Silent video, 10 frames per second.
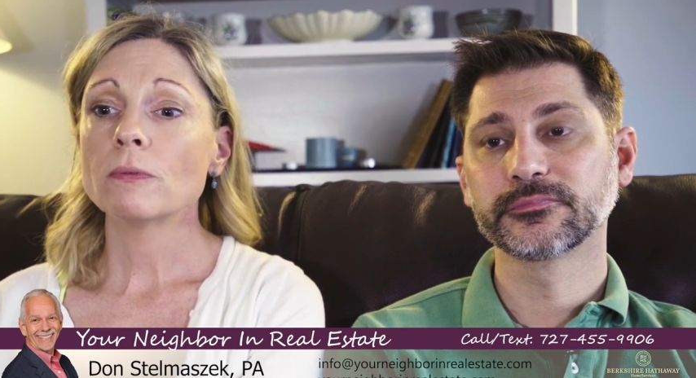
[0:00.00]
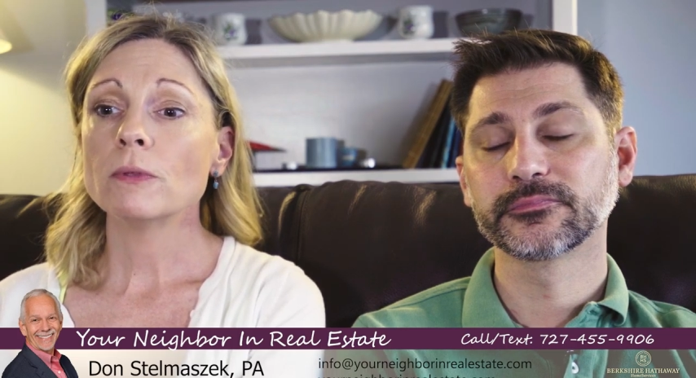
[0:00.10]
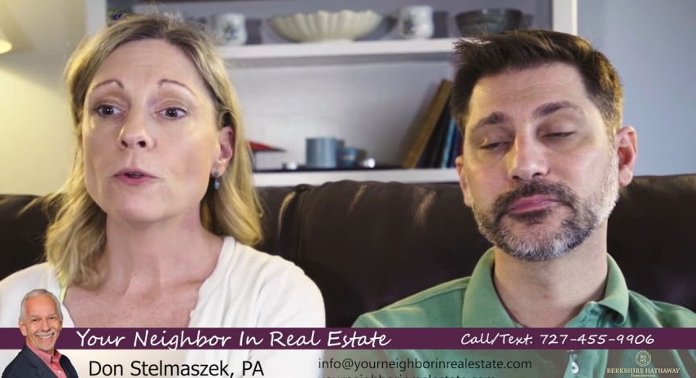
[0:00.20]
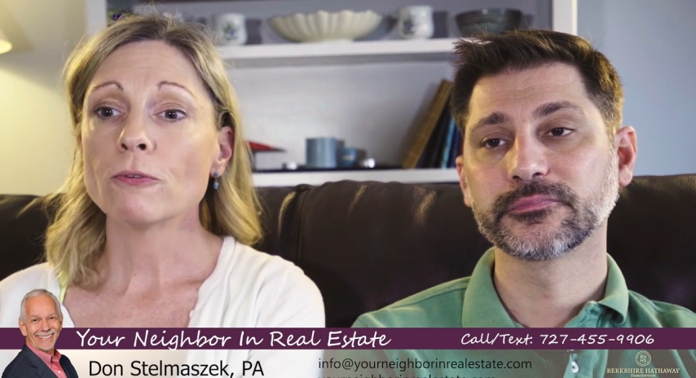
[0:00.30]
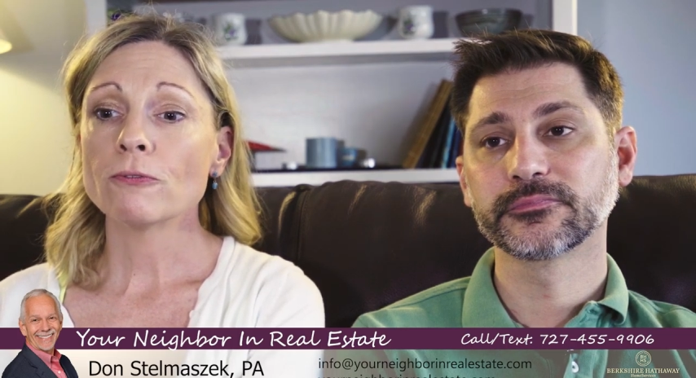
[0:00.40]

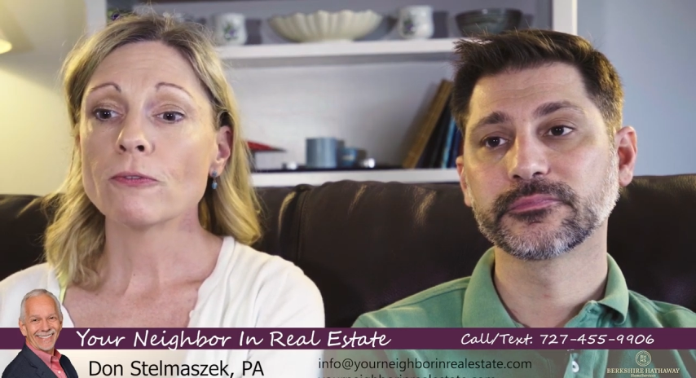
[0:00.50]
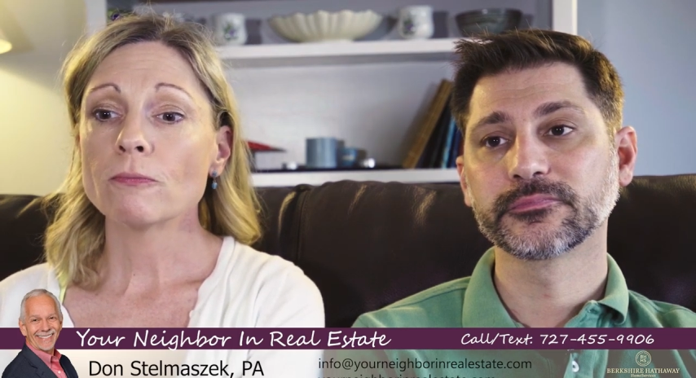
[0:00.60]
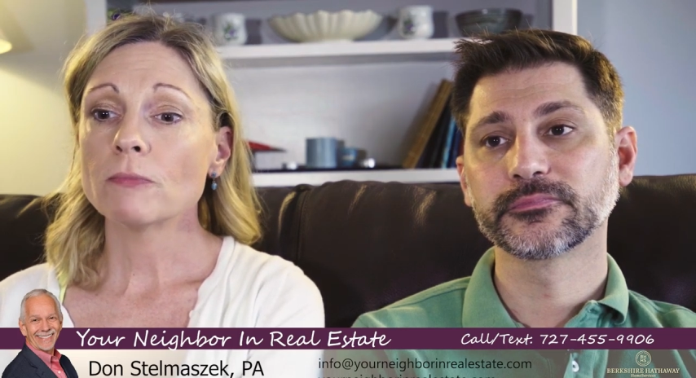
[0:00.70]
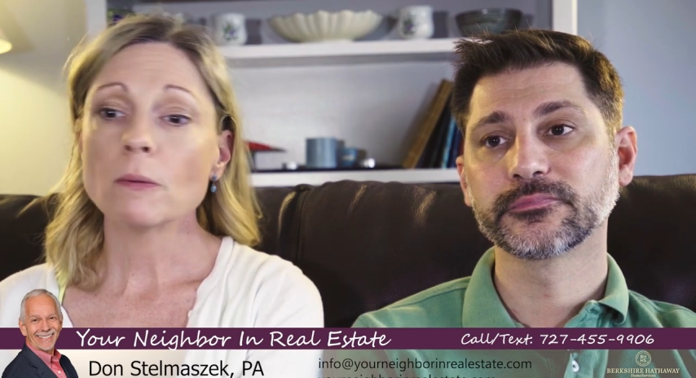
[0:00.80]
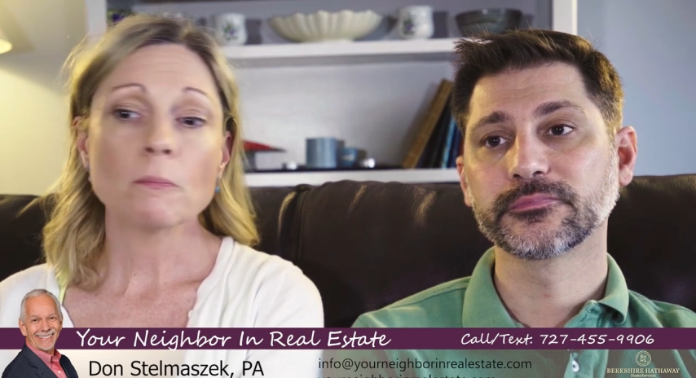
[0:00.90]
Speaker 1: your
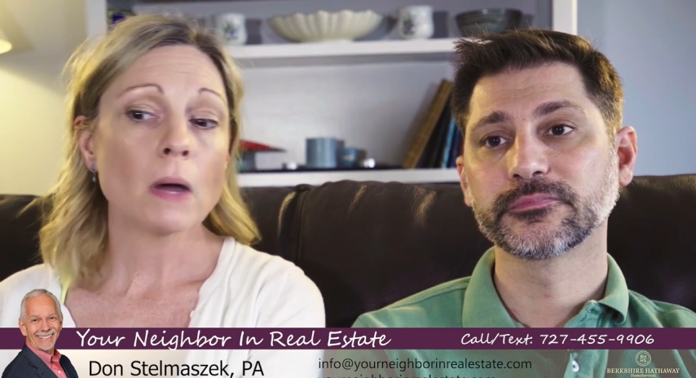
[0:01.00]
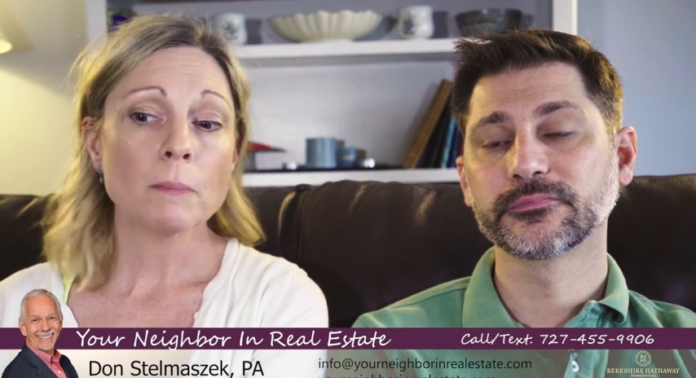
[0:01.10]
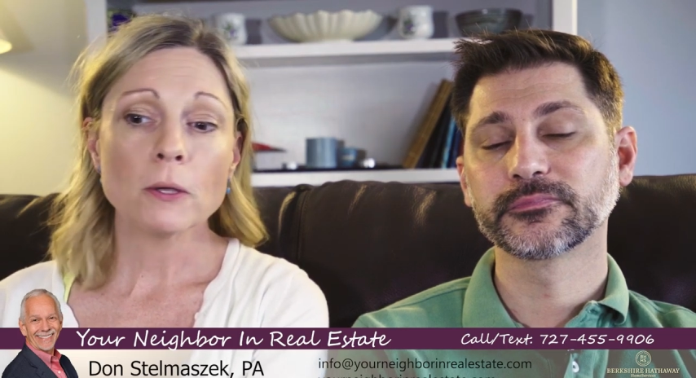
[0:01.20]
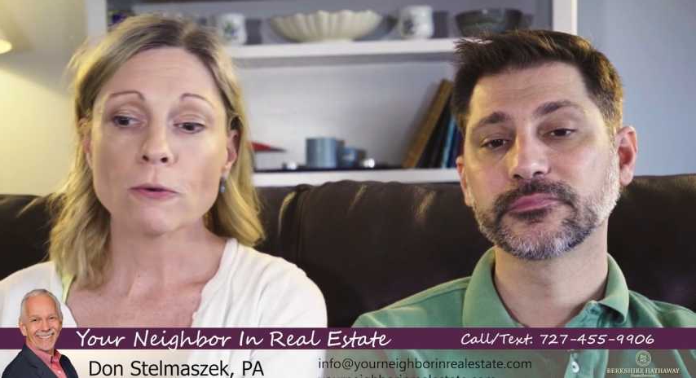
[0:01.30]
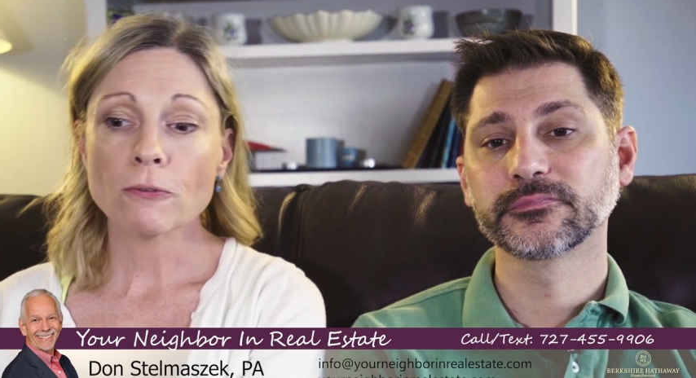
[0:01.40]
that might
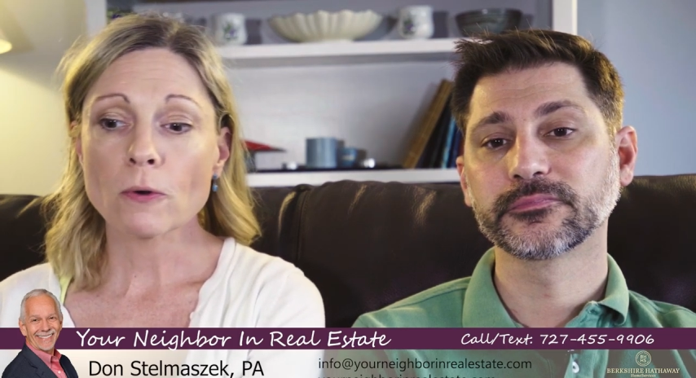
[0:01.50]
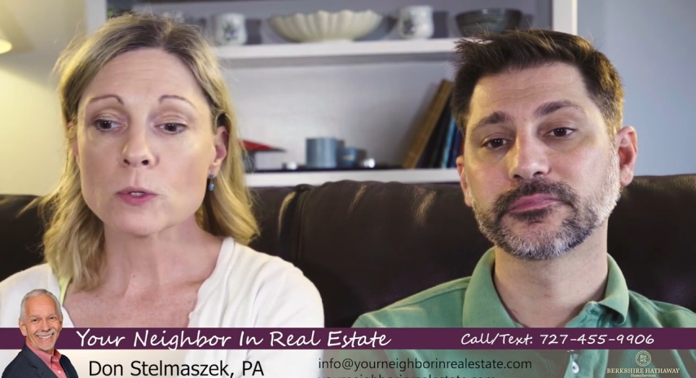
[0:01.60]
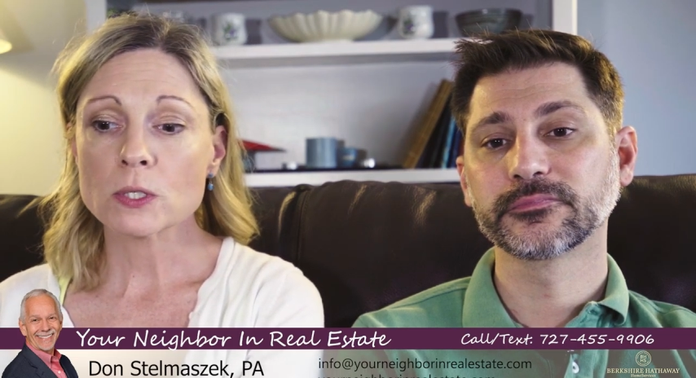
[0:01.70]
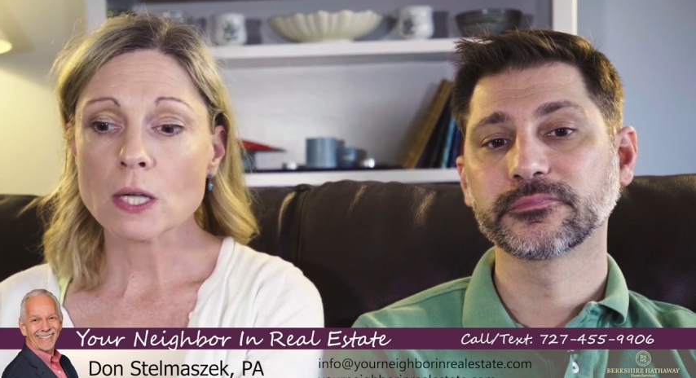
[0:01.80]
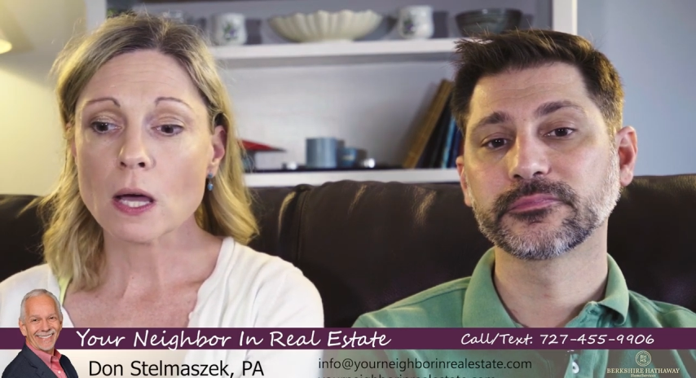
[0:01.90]
be your
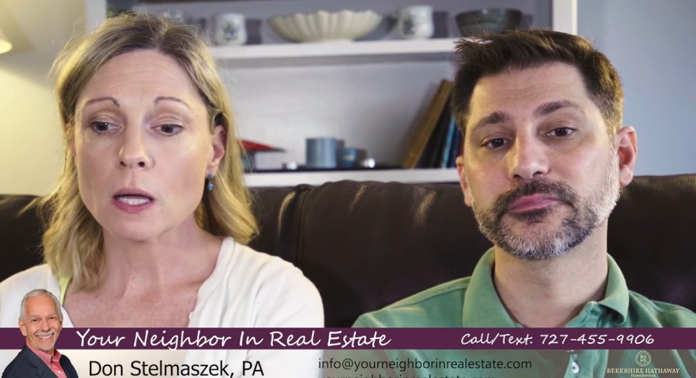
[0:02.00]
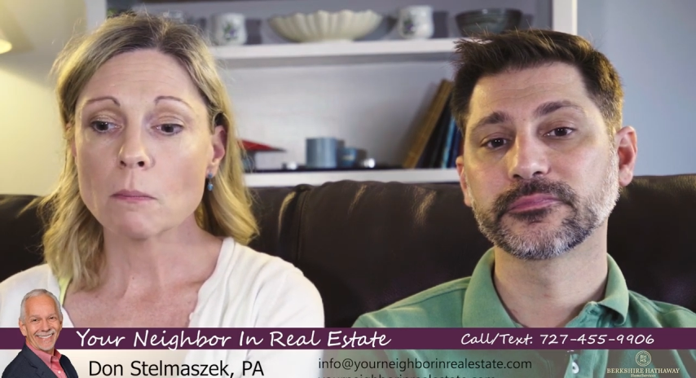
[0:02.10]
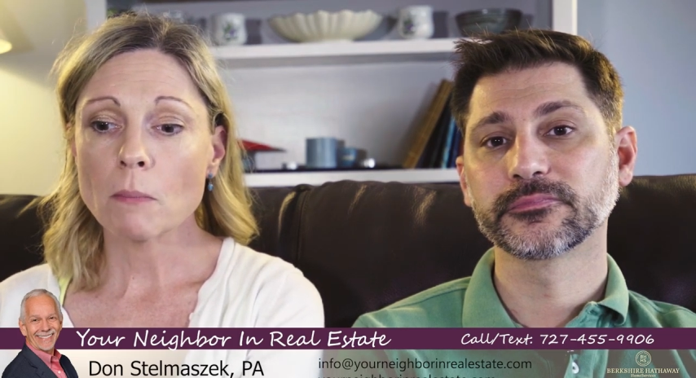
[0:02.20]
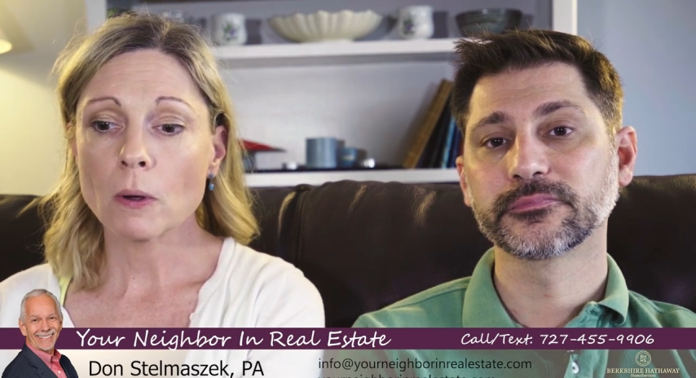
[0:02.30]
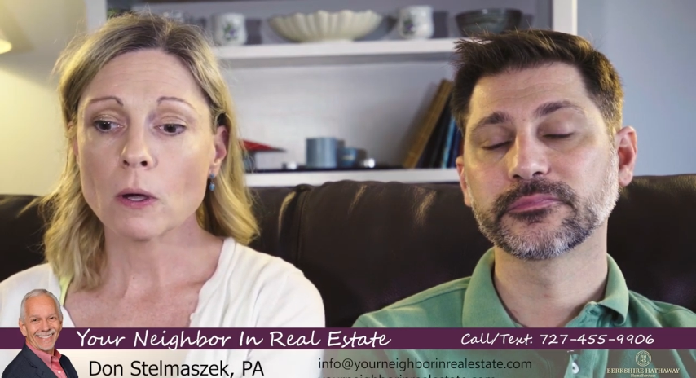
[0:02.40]
first time
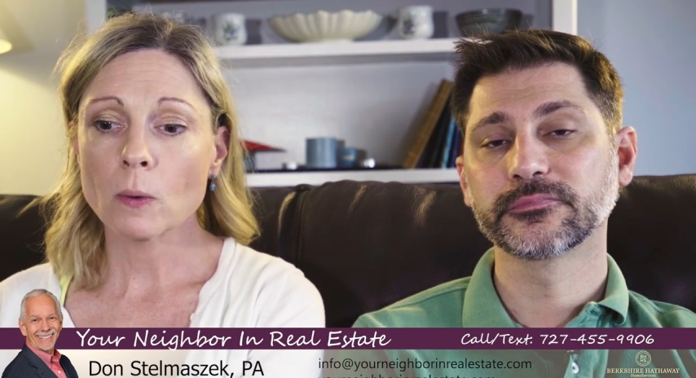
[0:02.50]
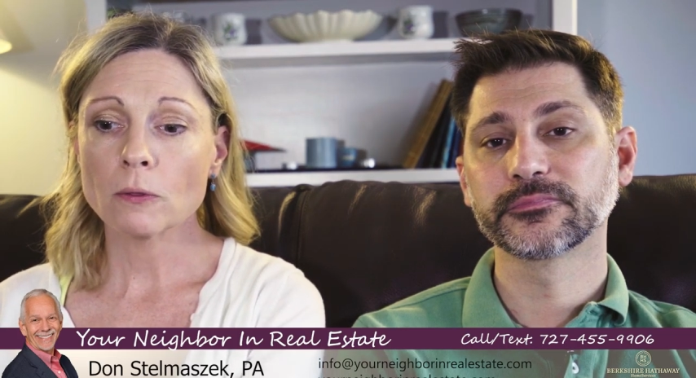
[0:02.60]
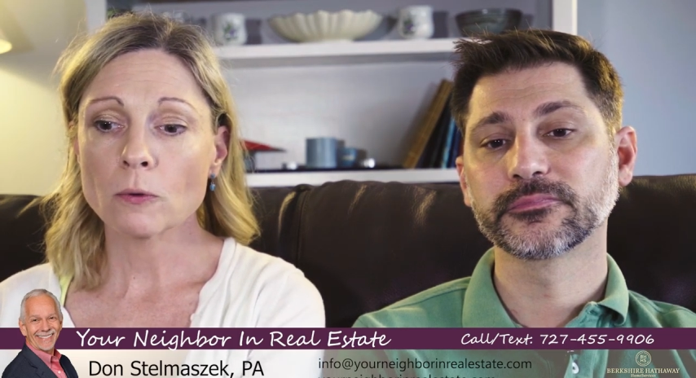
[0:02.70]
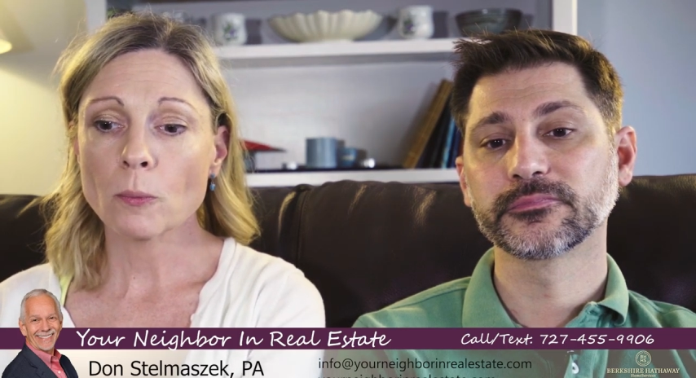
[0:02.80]
going through the